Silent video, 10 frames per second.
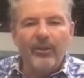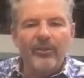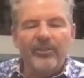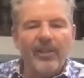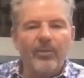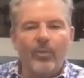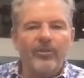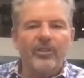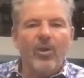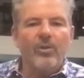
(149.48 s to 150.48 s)
there's nothing worse
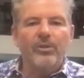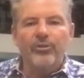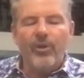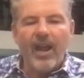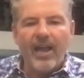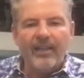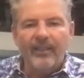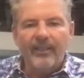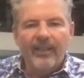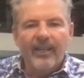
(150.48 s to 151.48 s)
than going to a track,
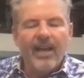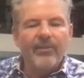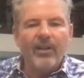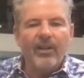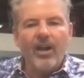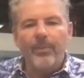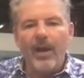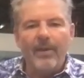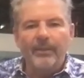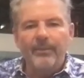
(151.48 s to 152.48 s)
having a car
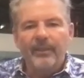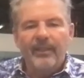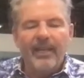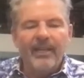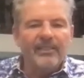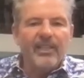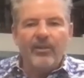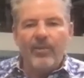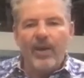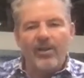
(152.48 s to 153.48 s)
problem, and then sitting
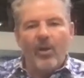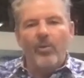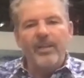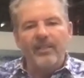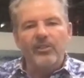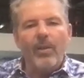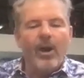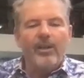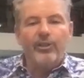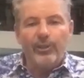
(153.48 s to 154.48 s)
around all weekend. So I
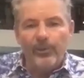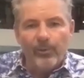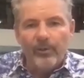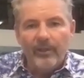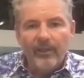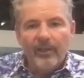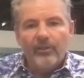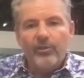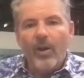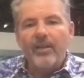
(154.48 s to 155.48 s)
bought two
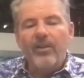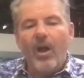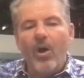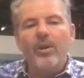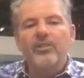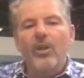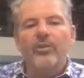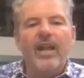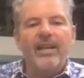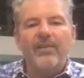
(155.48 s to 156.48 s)
so I could always know
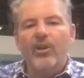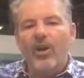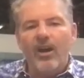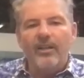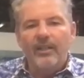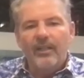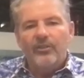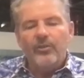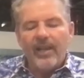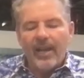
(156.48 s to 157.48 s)
that I'd have a car.
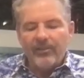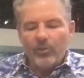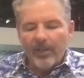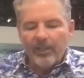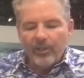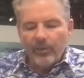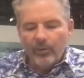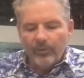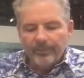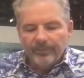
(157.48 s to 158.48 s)
So I got a
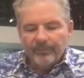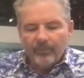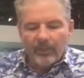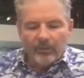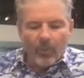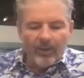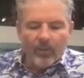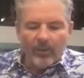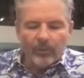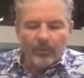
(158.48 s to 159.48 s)
22, it's one of the
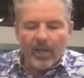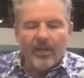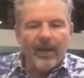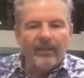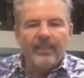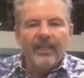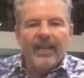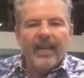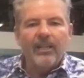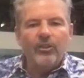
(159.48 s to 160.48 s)
ones we'll talk about,
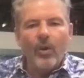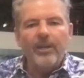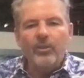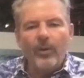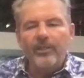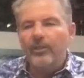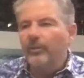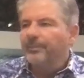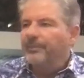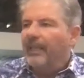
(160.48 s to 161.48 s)
and a 2022. And
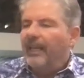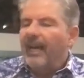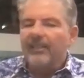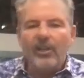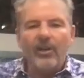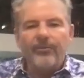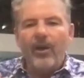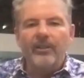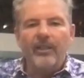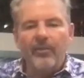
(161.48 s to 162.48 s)
I started
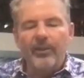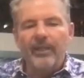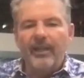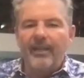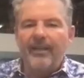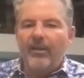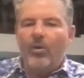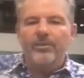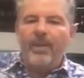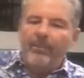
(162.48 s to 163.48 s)
falling in love with it. And then, of
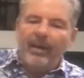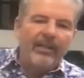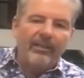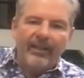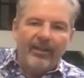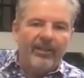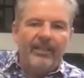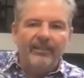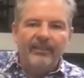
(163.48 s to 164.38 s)
course, my buddy Larry,